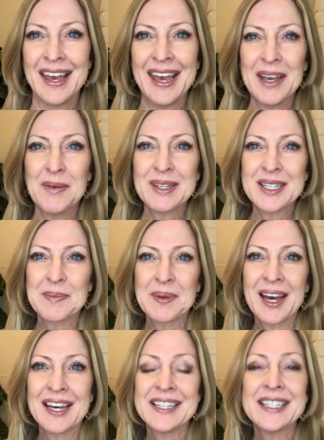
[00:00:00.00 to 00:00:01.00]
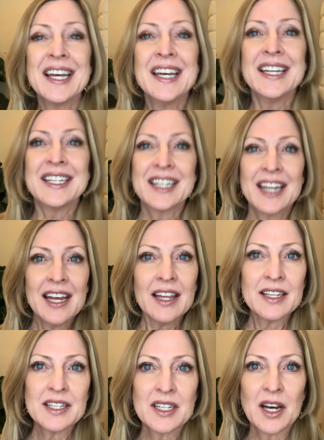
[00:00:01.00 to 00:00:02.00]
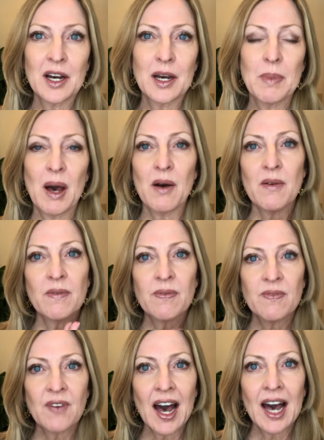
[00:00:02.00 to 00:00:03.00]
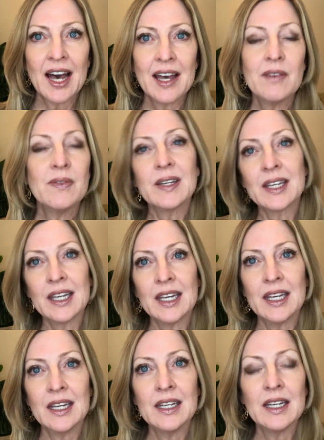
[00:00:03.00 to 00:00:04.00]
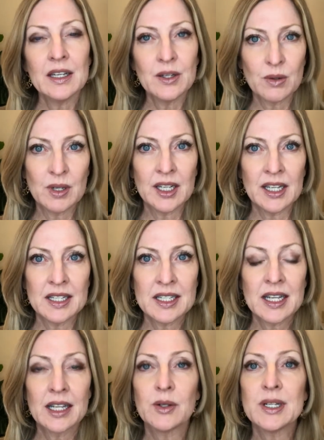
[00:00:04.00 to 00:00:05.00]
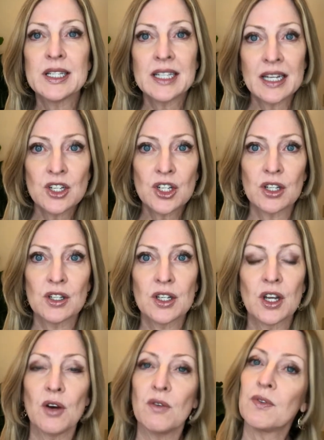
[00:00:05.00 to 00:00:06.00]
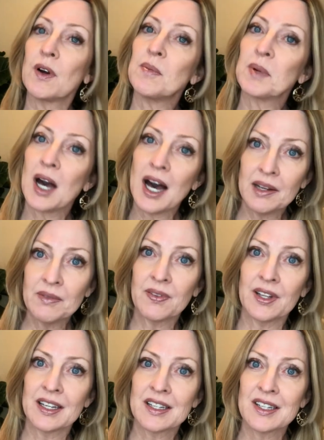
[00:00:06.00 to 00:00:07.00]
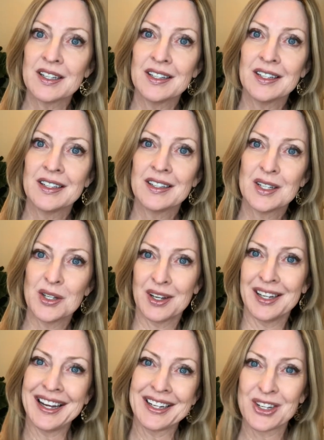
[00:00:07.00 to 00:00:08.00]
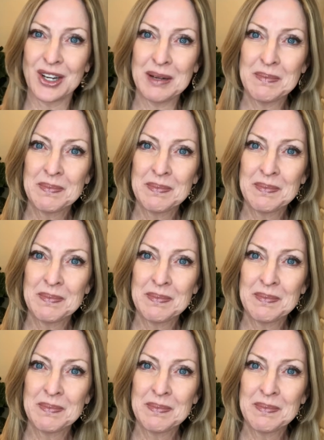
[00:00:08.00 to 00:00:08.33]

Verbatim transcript: Hey, what's up guys? Today let's talk about five key ingredients that are essential to go from conflict to connection.